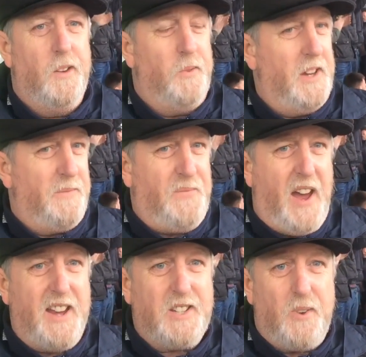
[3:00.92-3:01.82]
Well, the
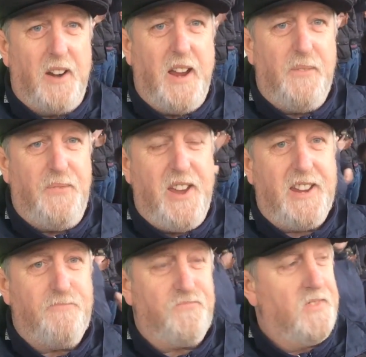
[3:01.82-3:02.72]
fans are on their feet.
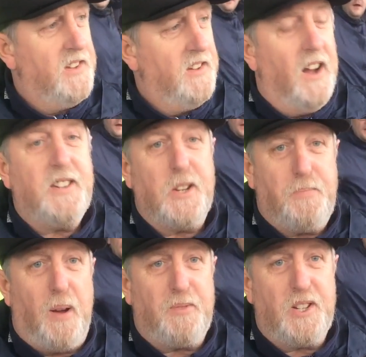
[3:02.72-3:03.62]
I just
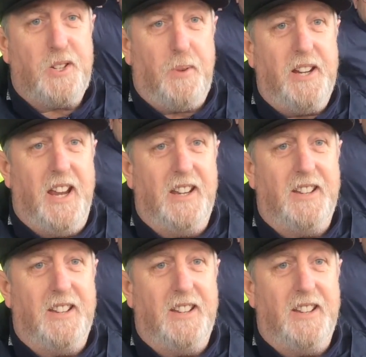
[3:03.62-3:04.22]
popped a sweet in,